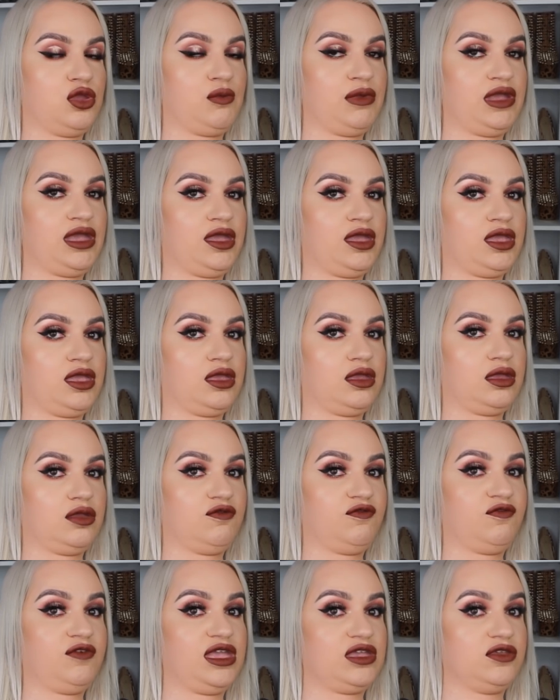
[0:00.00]
my
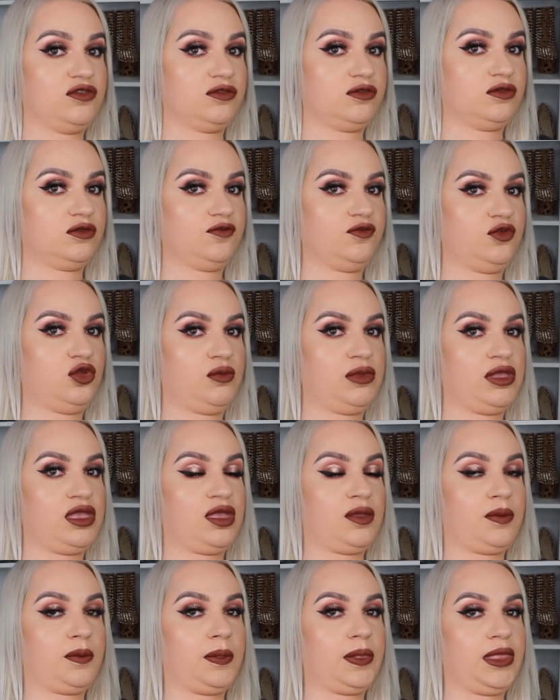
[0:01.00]
face for
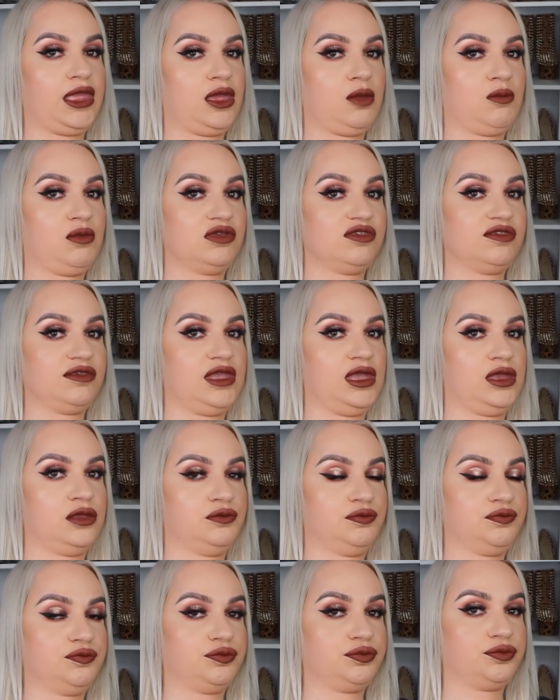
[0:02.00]
me and my skin.